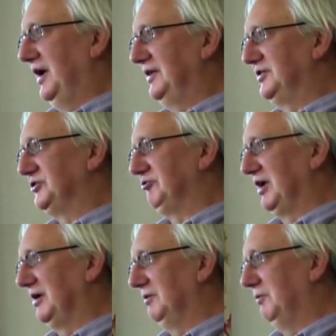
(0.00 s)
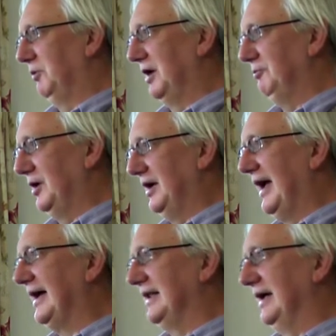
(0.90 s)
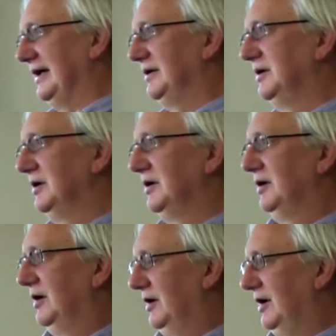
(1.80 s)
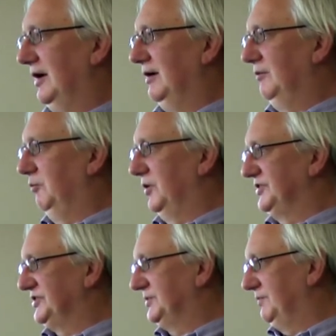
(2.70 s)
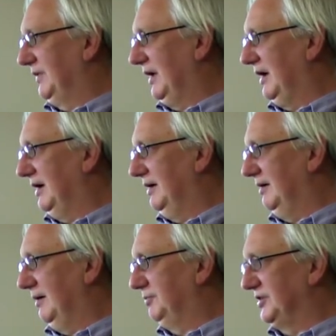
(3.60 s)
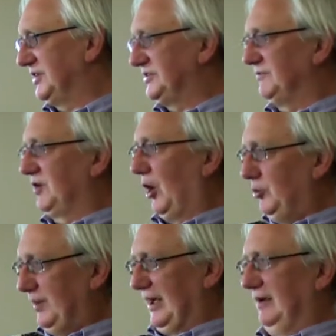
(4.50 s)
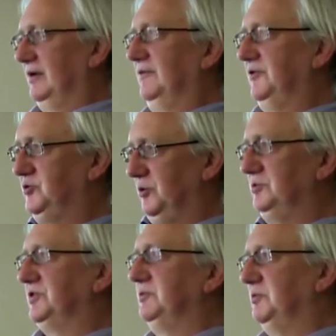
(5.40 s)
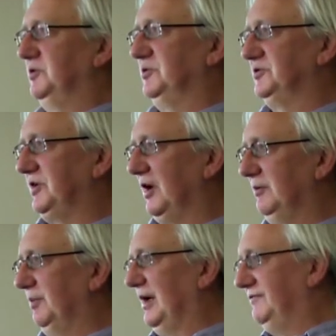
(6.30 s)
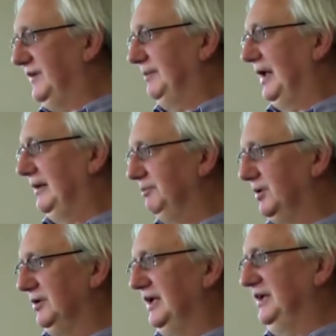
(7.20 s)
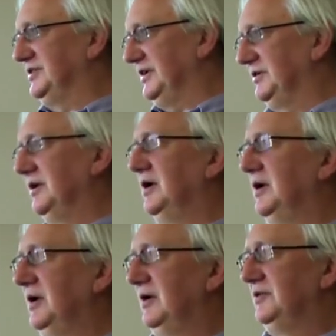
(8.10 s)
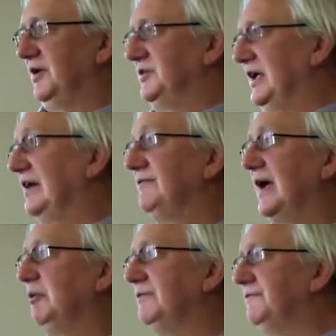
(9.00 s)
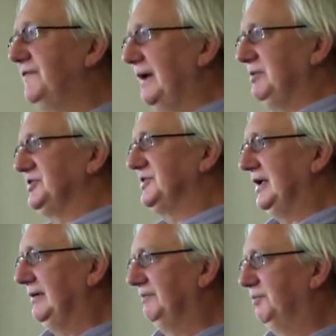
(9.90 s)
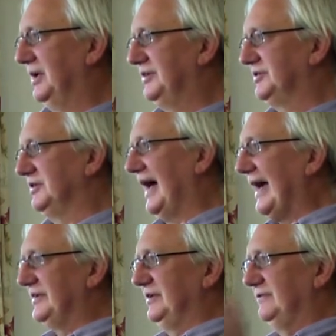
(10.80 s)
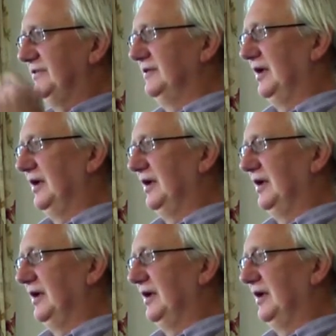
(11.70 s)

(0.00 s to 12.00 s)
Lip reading: industry, where heckling was a process of combing the jute, which was done by female employees in Dundee, and they were famously politically active